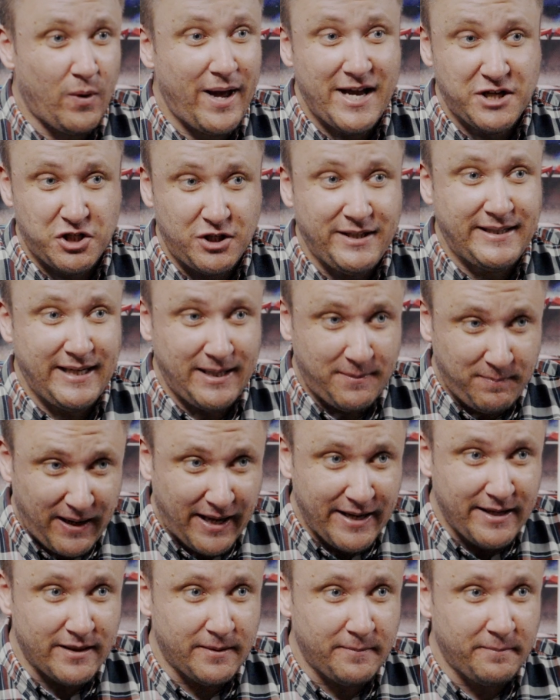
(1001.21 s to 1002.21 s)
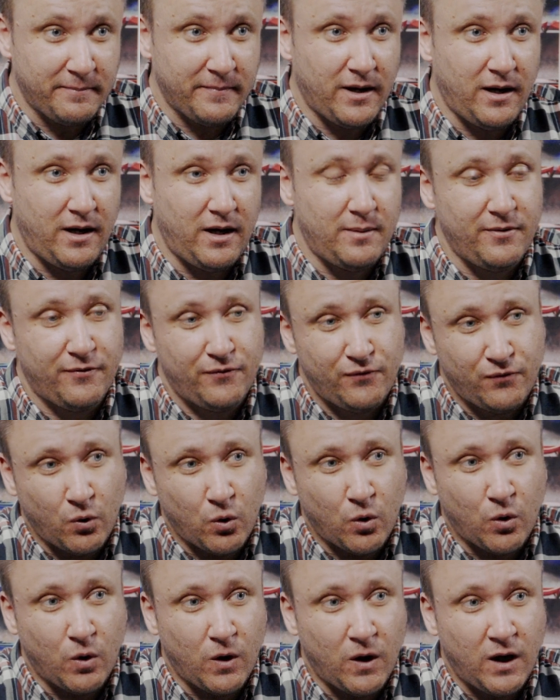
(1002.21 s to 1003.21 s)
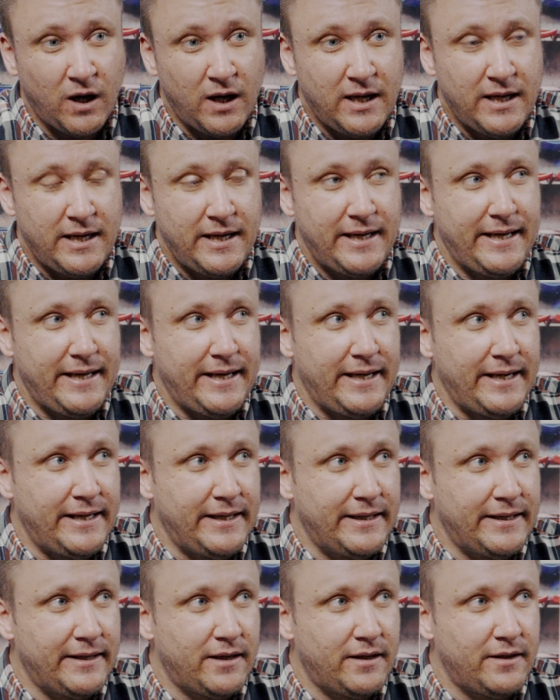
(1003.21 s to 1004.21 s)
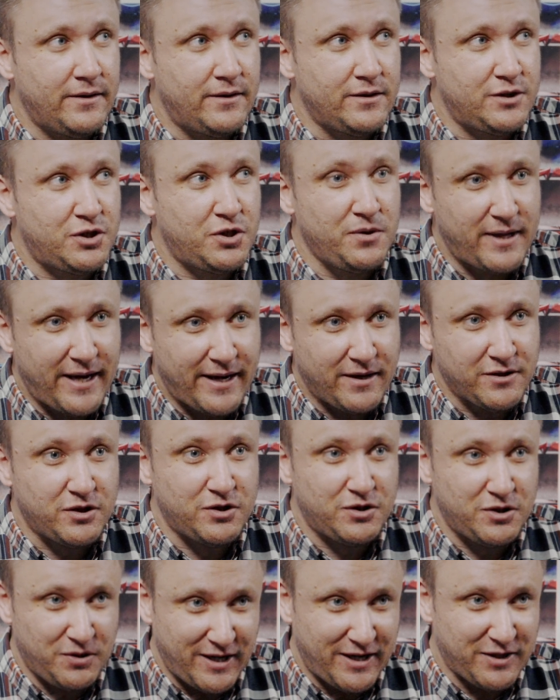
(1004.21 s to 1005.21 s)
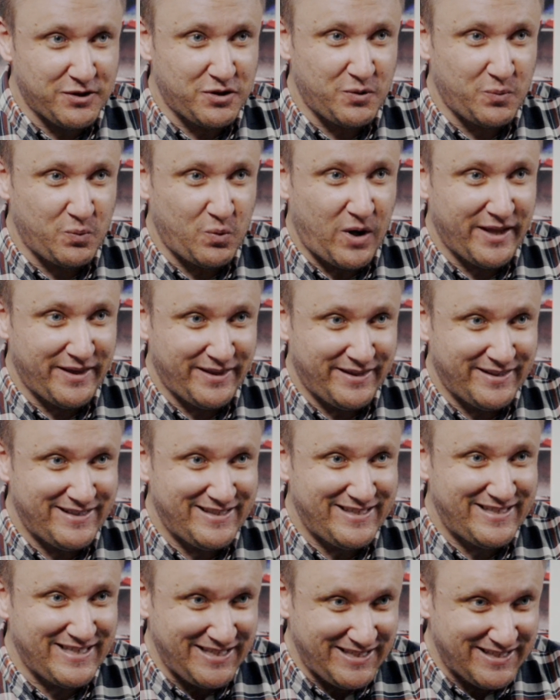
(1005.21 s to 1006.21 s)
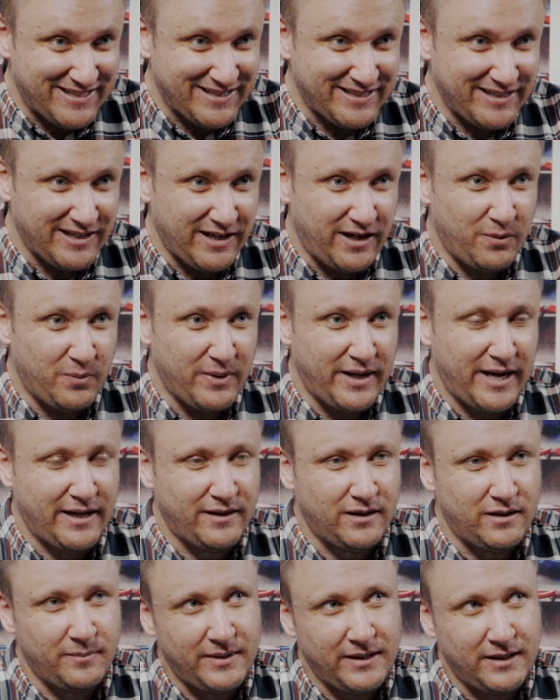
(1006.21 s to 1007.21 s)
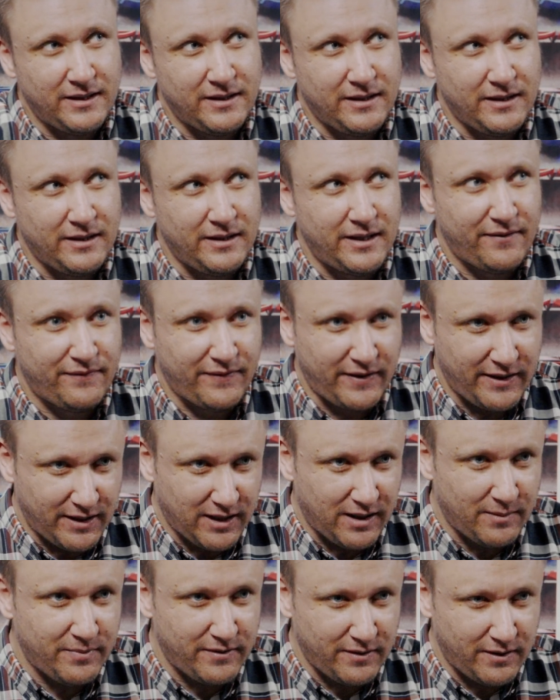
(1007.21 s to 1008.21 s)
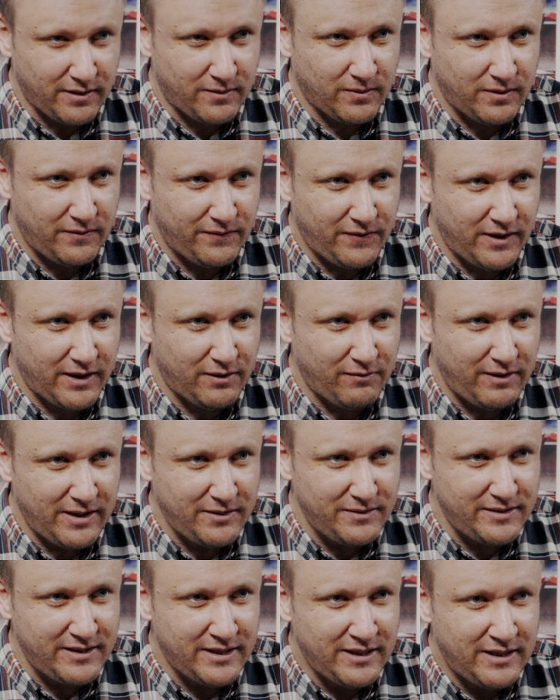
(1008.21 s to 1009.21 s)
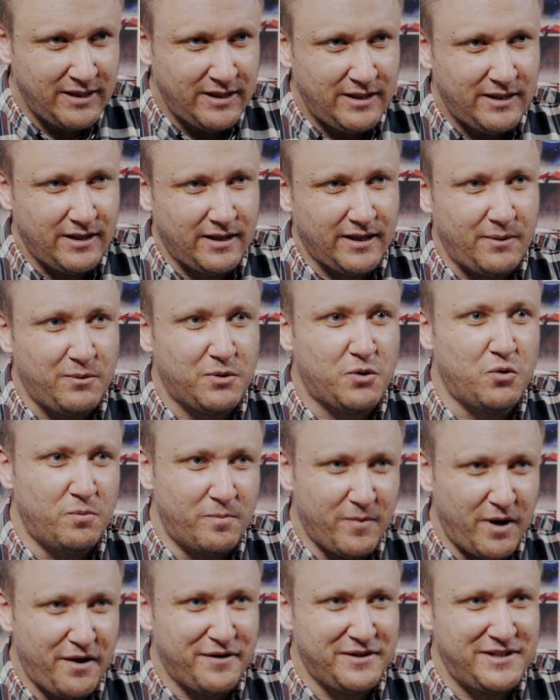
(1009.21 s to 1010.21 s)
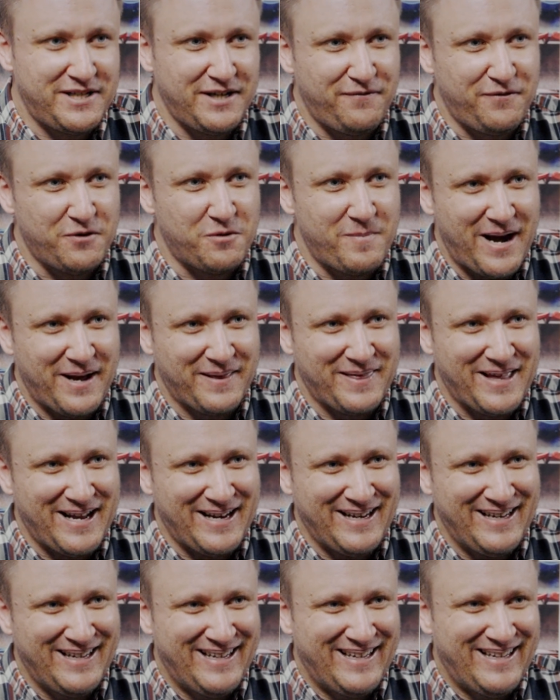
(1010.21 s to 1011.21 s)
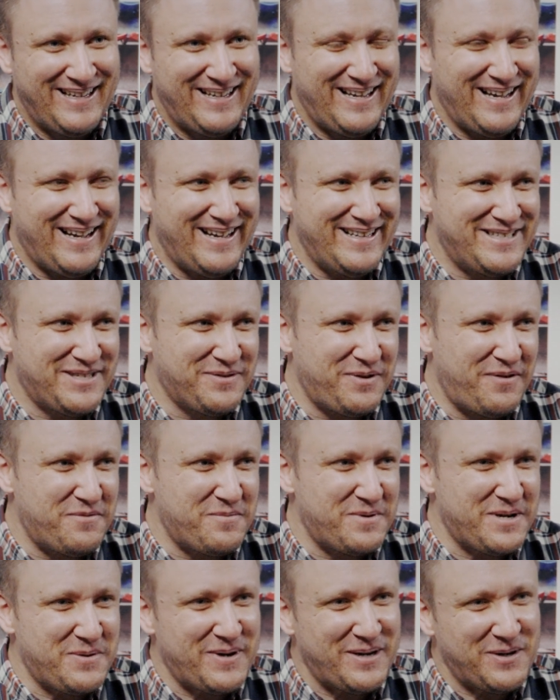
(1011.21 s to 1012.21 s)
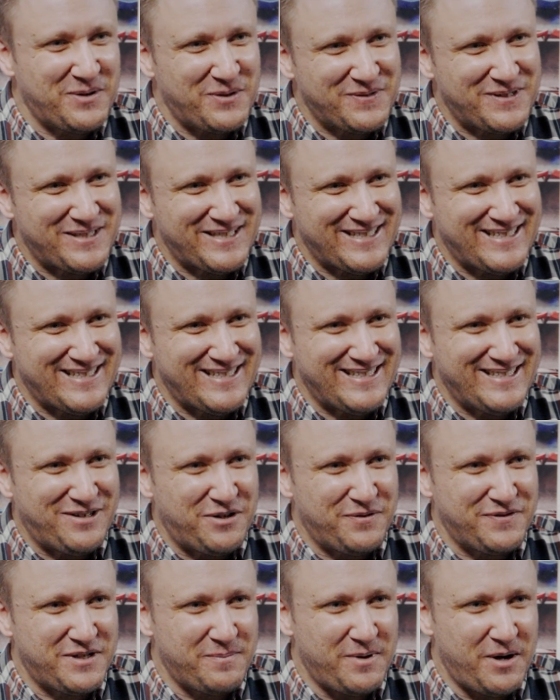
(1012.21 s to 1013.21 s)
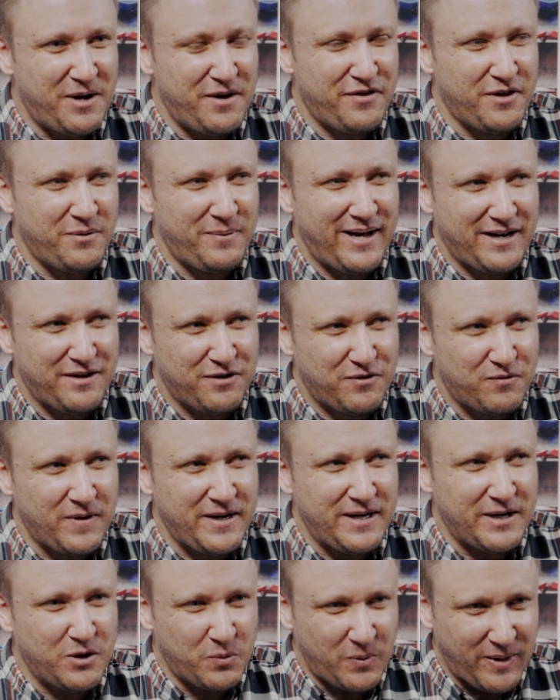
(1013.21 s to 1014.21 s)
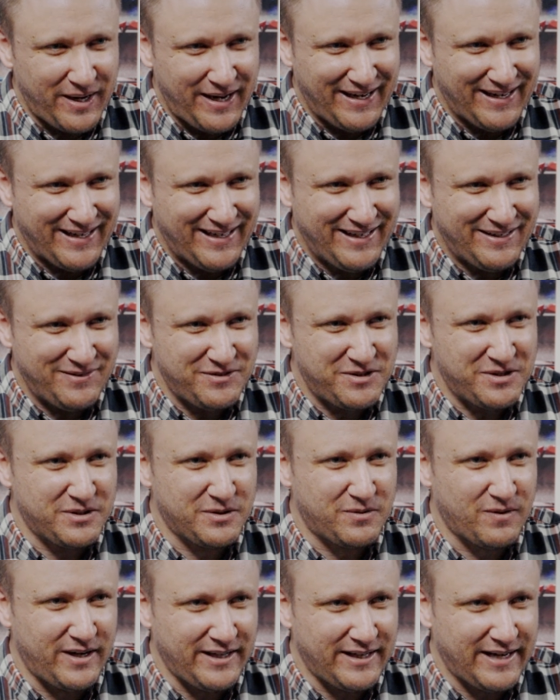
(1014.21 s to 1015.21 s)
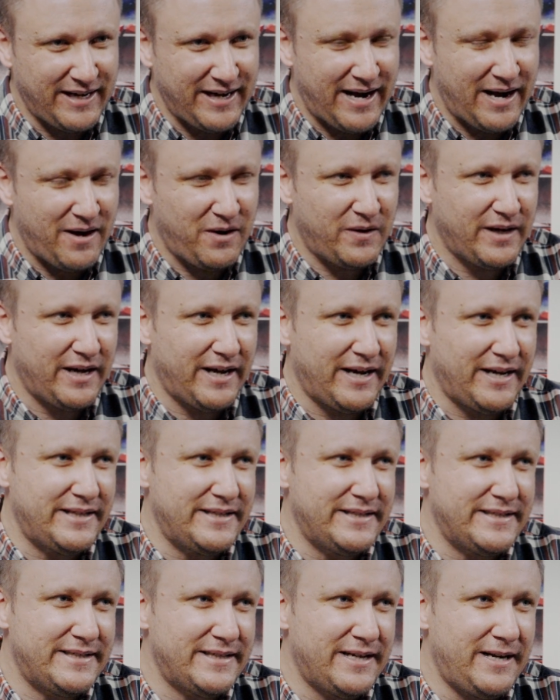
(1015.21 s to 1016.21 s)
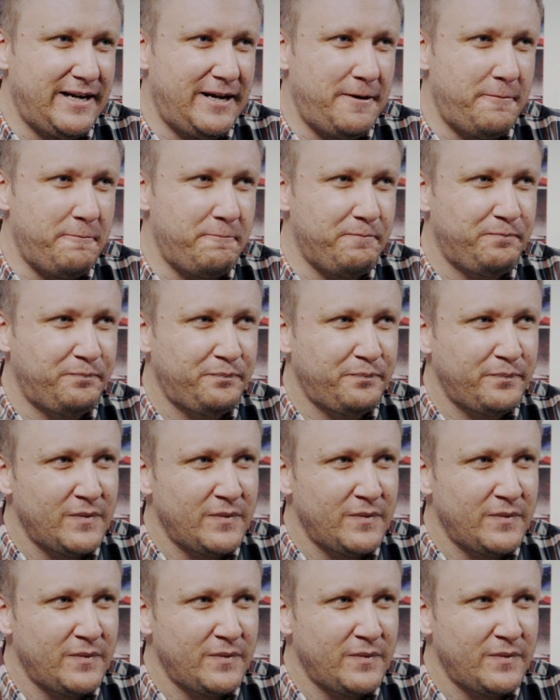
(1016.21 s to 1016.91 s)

We actually did play them before in the 2000-2001 season. We had them in the FA Cup third qualifying round. They were called Merthyr Tydfil back then. And so everybody went off to Merthyr. We had a 3-0 win, which was a great day out. And